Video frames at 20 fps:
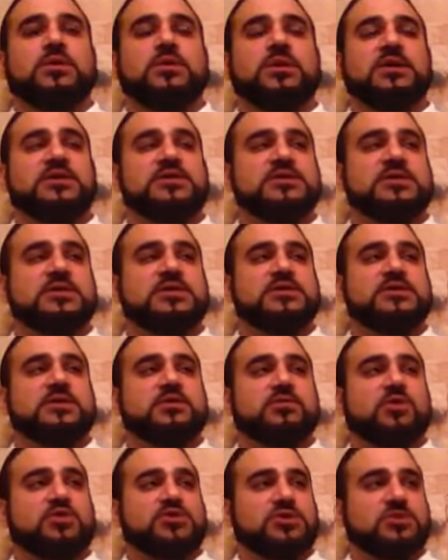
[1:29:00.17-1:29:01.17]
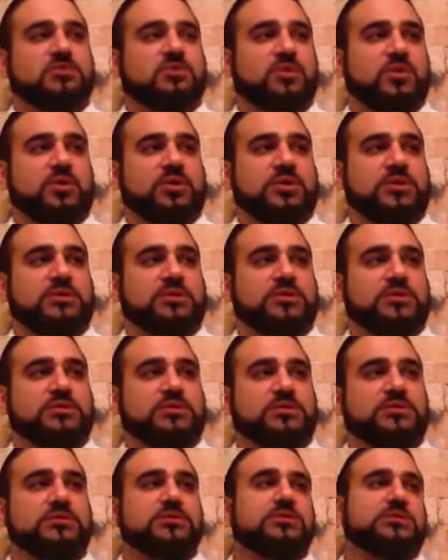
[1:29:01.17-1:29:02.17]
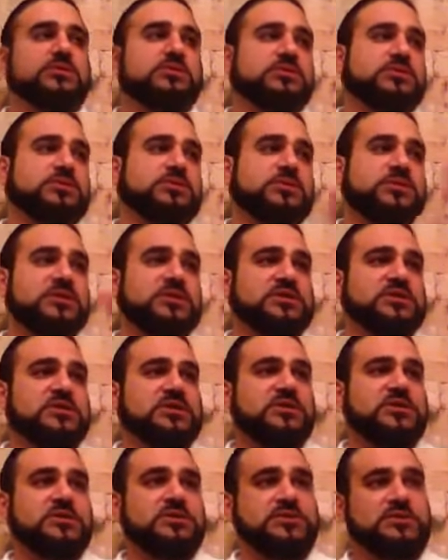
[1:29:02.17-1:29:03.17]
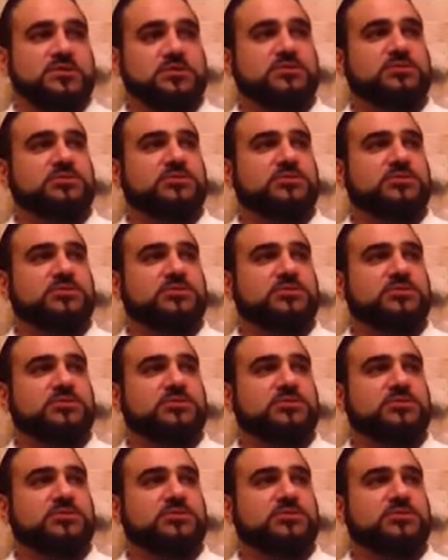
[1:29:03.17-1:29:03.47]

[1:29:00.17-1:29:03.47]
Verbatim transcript: this is the most important, this is